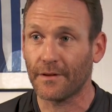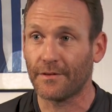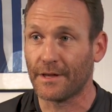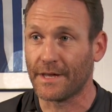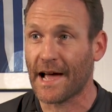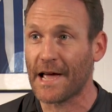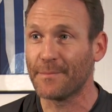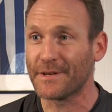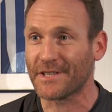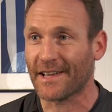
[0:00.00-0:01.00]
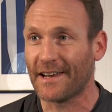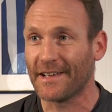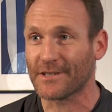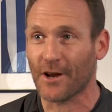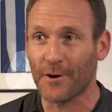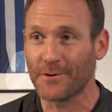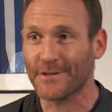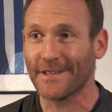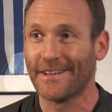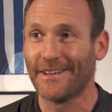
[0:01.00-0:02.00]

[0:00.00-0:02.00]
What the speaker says: the aim is to get it as close,